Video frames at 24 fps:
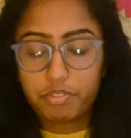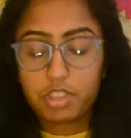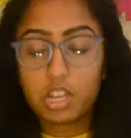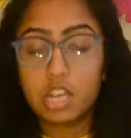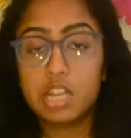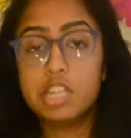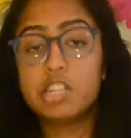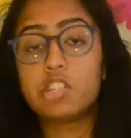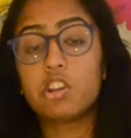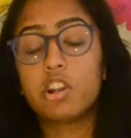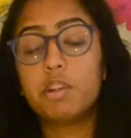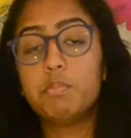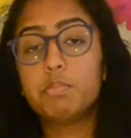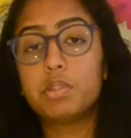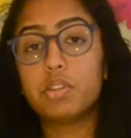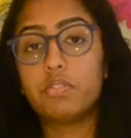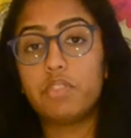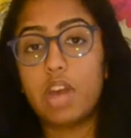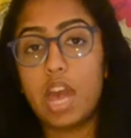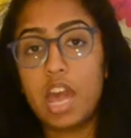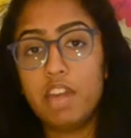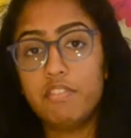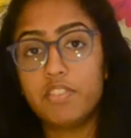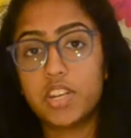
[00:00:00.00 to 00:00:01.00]
In terms of
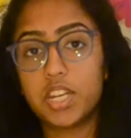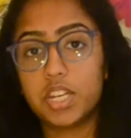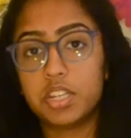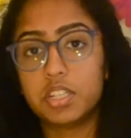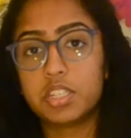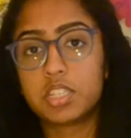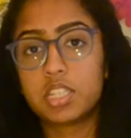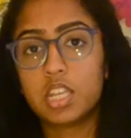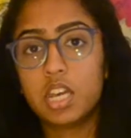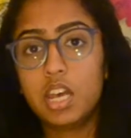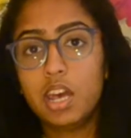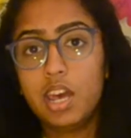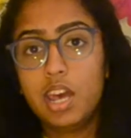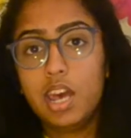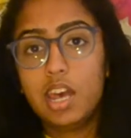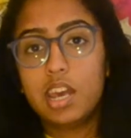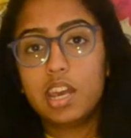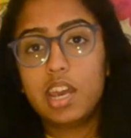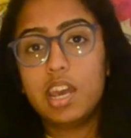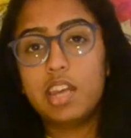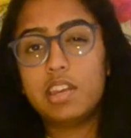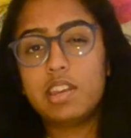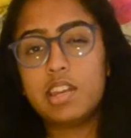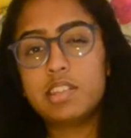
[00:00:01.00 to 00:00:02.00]
evidence,
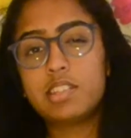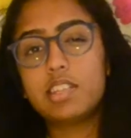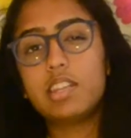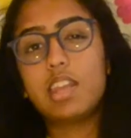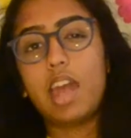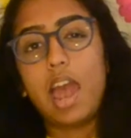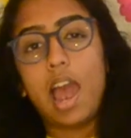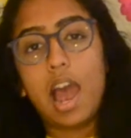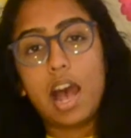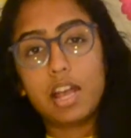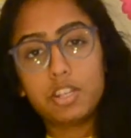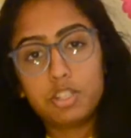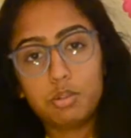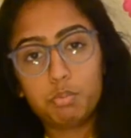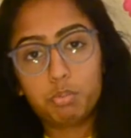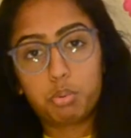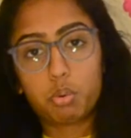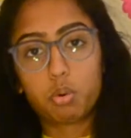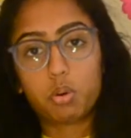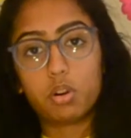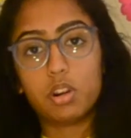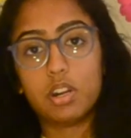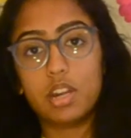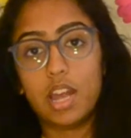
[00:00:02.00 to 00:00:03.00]
it isn't as
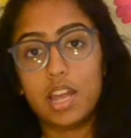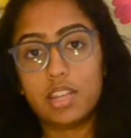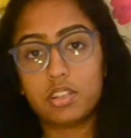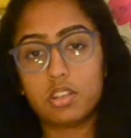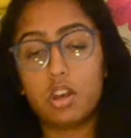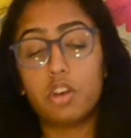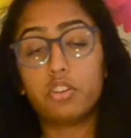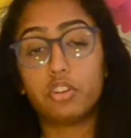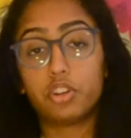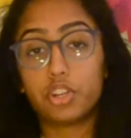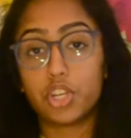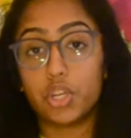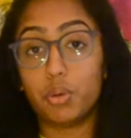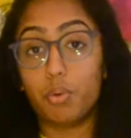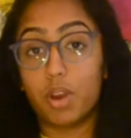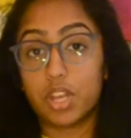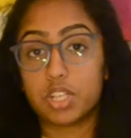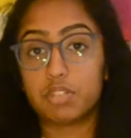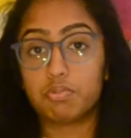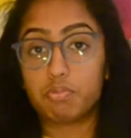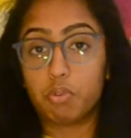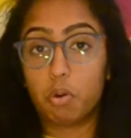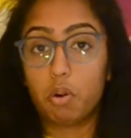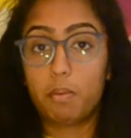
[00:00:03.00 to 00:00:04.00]
important as other
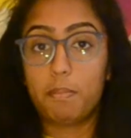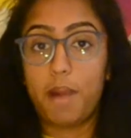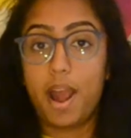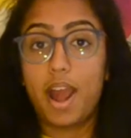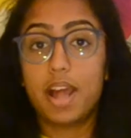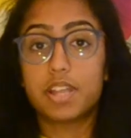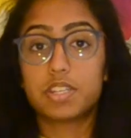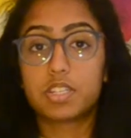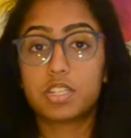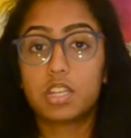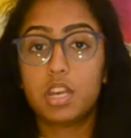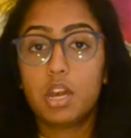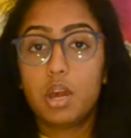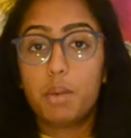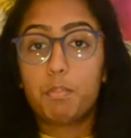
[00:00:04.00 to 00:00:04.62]
US formats,